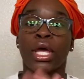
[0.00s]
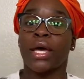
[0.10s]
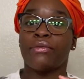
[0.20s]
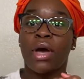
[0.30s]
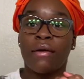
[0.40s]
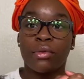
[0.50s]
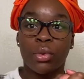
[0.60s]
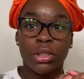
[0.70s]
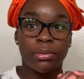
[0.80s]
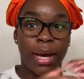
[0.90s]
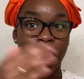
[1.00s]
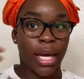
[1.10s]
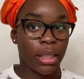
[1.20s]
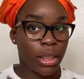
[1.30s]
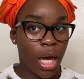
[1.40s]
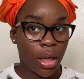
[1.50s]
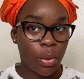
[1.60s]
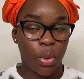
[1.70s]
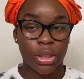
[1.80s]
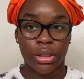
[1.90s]
If you haven't watched my Loc
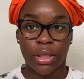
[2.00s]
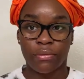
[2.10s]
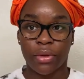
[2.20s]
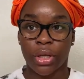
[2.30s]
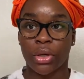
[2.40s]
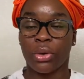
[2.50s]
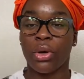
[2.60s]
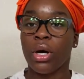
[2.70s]
wash day video,